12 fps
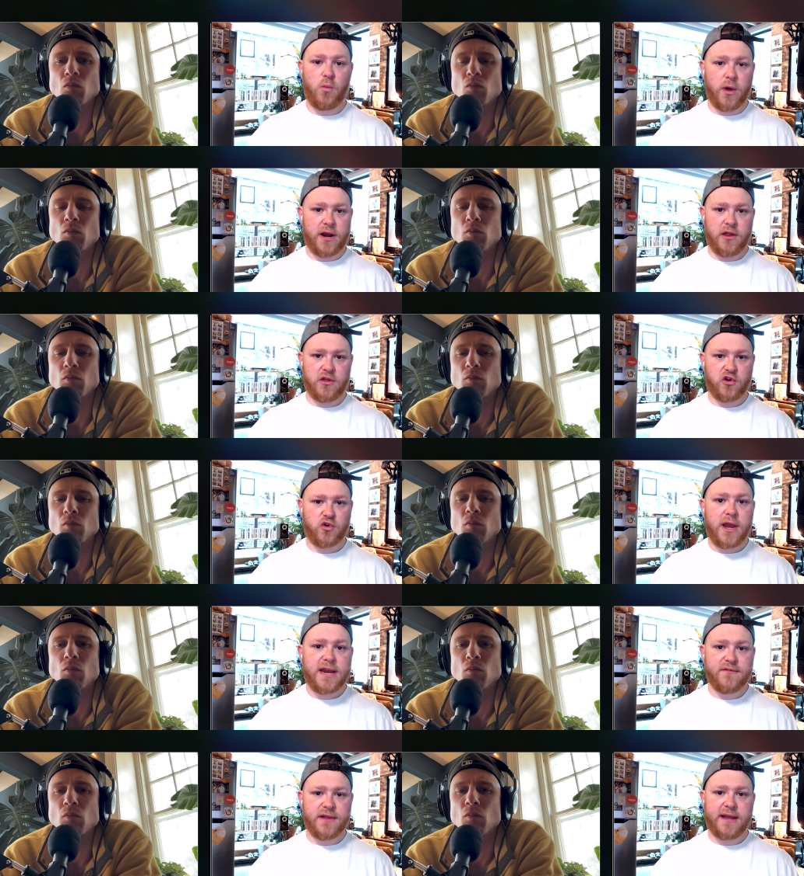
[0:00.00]
Speaker 1: one another
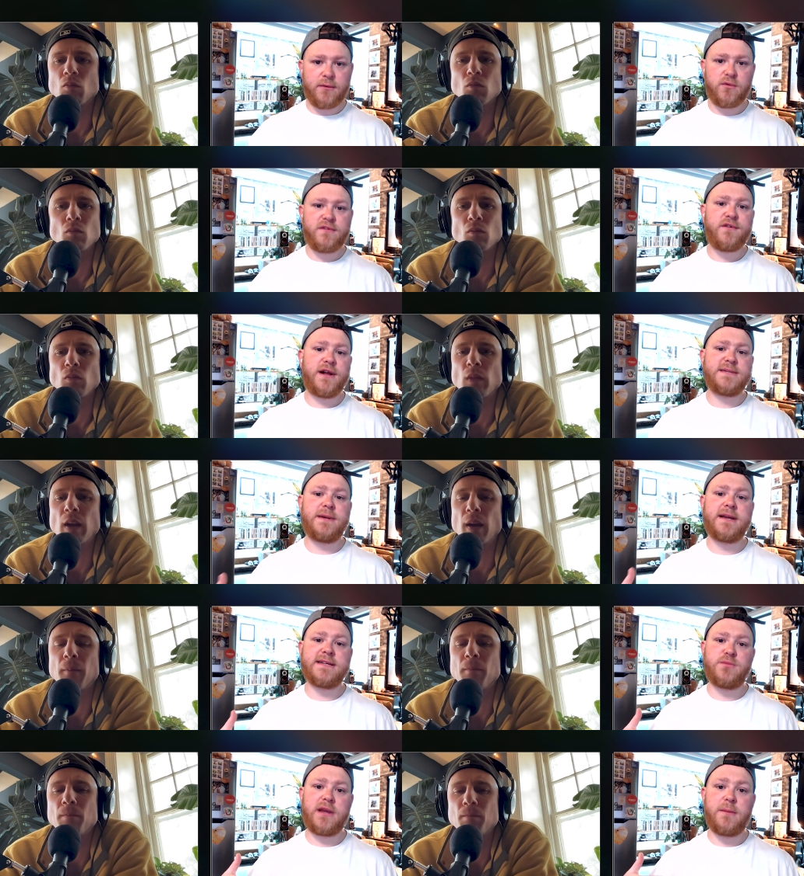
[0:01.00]
creatively. We're friends yeah.
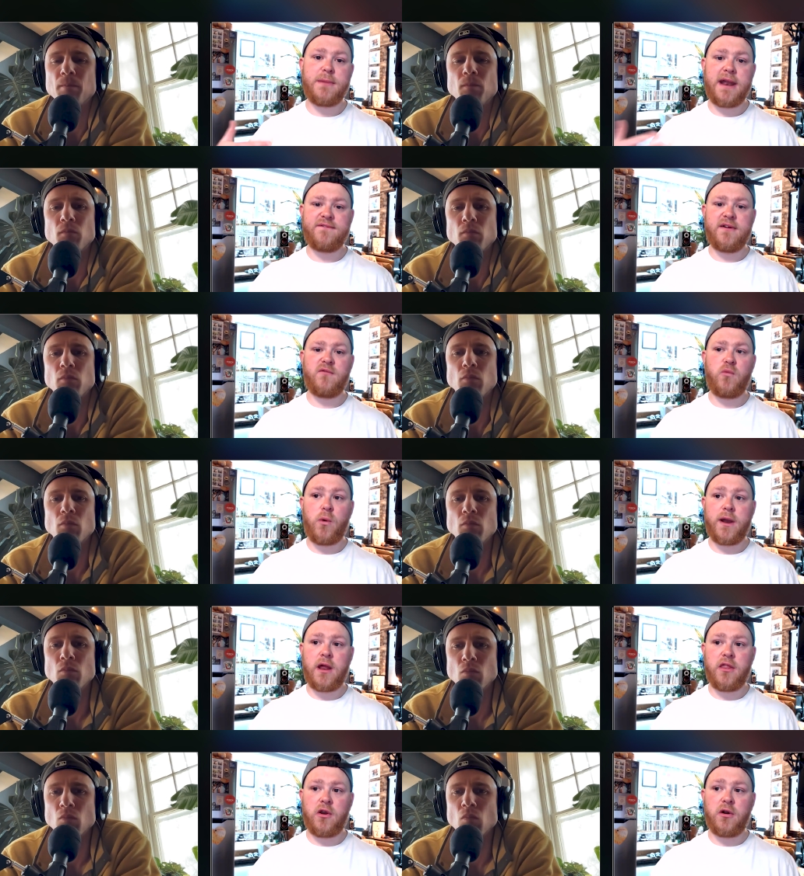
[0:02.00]
because we can benefit from one
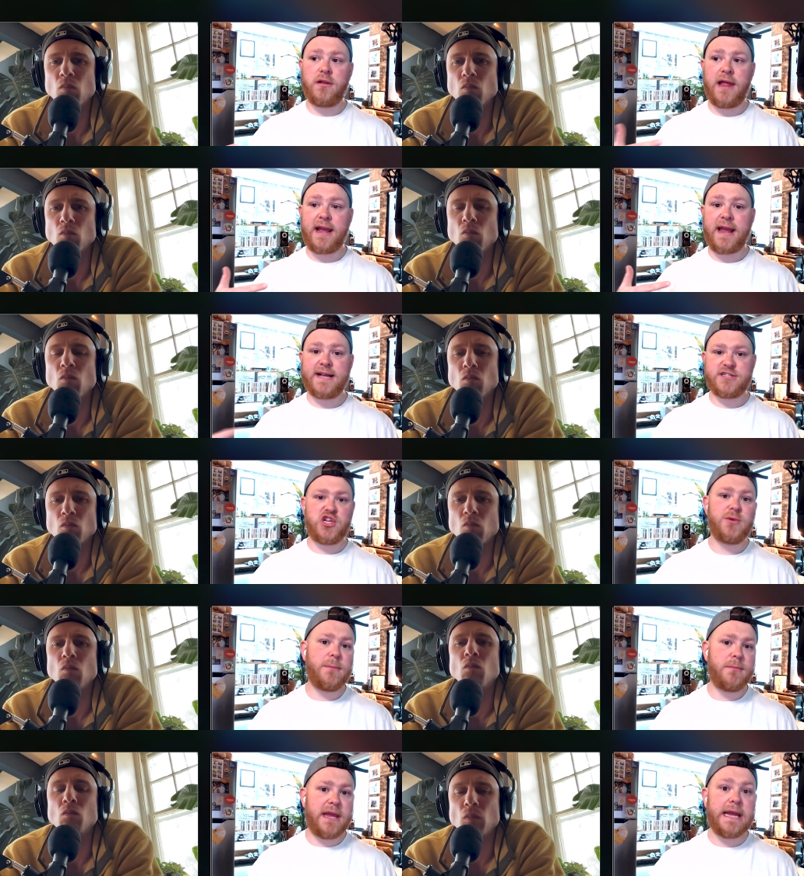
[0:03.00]
another like as human
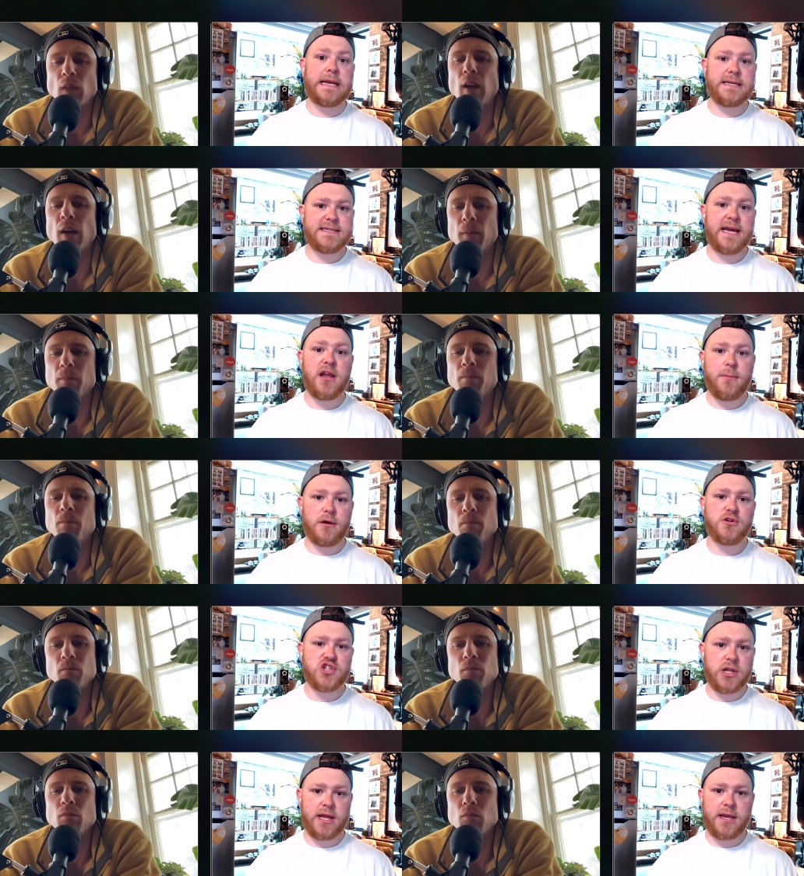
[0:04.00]
beings yeah. and
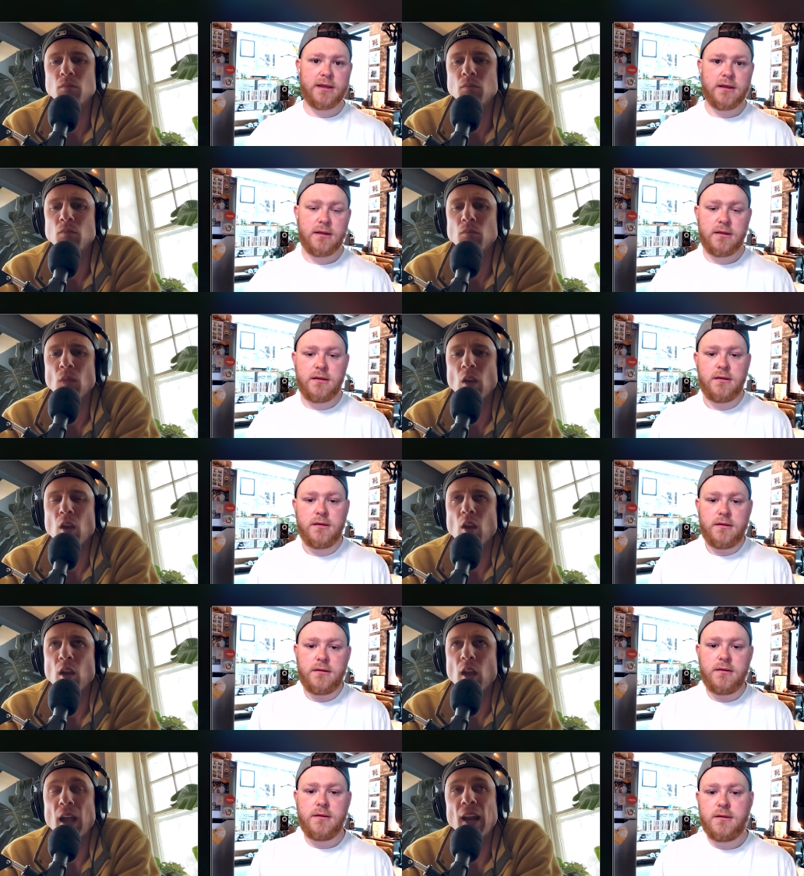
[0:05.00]
emotionally
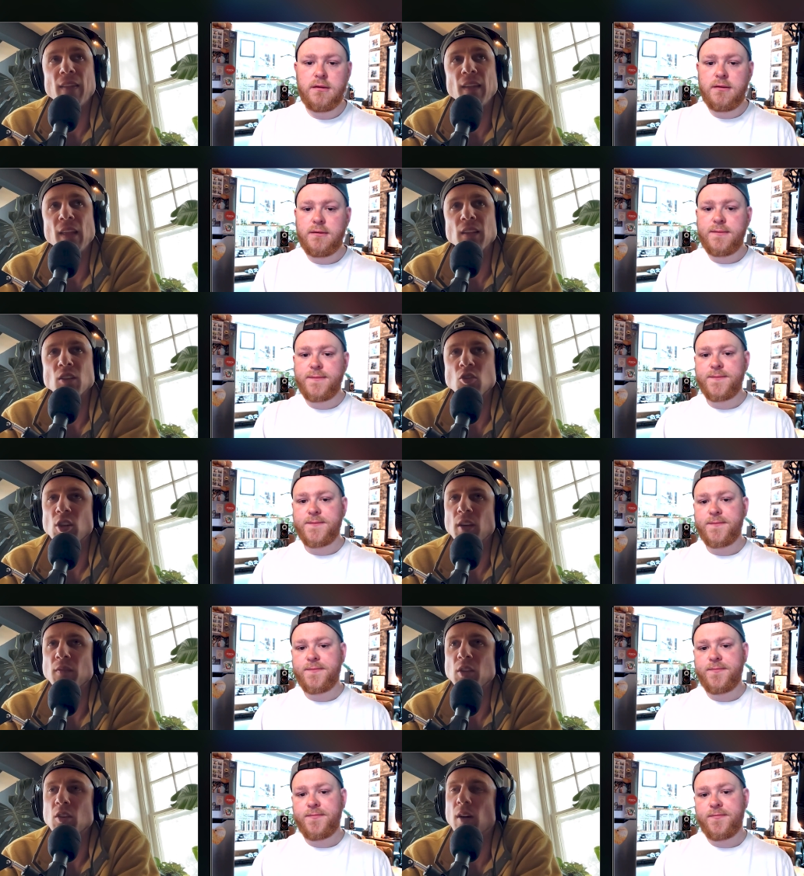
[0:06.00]
Speaker 2: and I think that's a shift
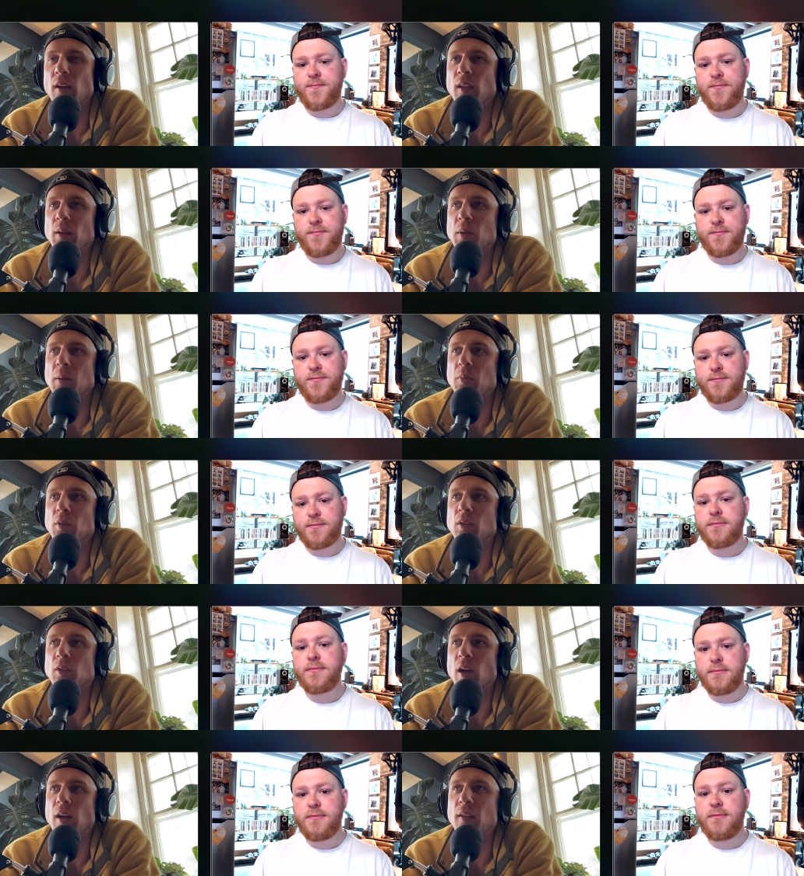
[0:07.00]
too. I think people,
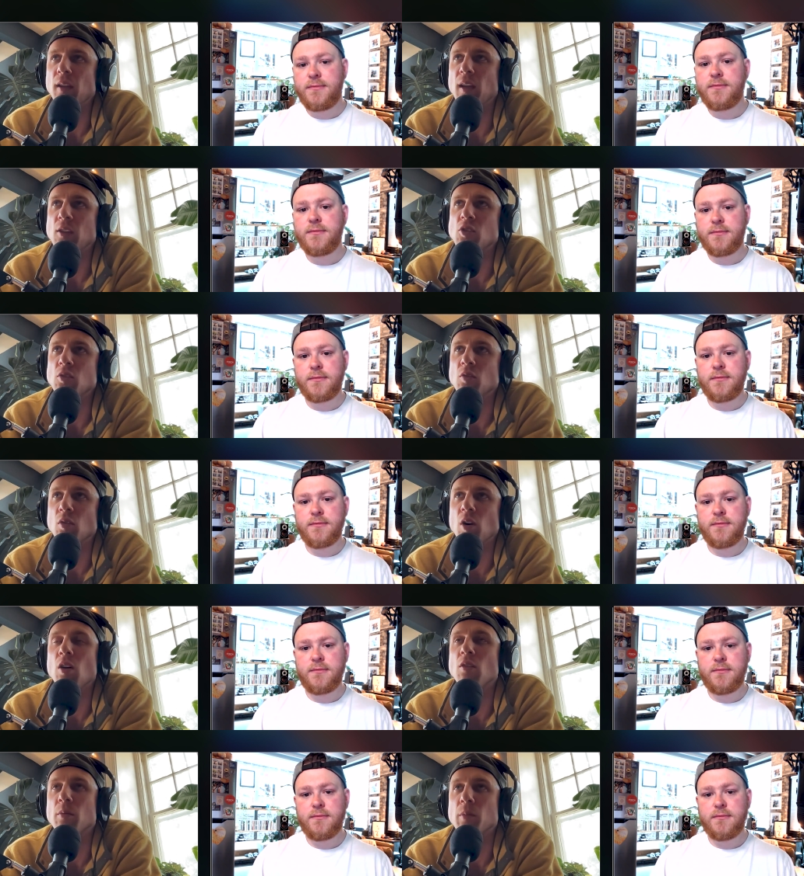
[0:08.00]
I think as you
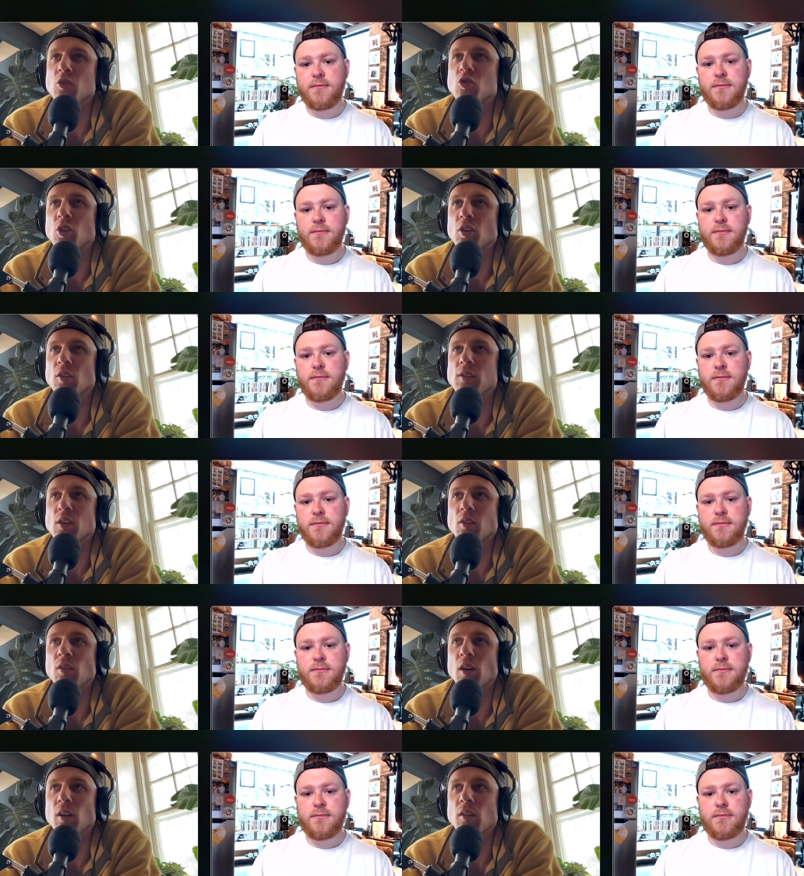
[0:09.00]
grow and mature as a
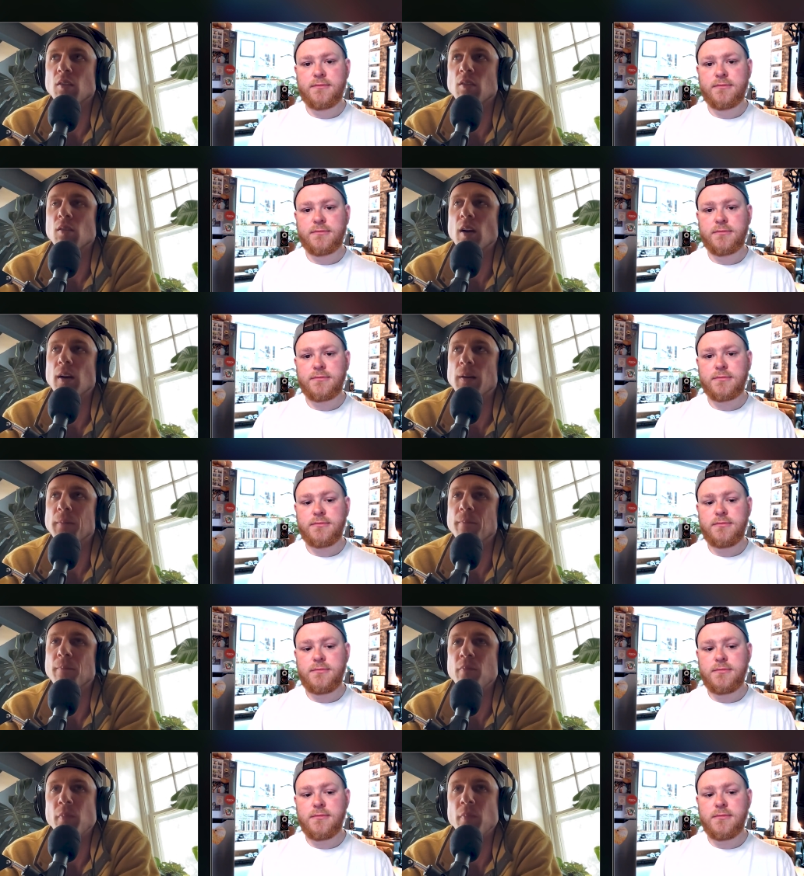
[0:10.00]
creator, um,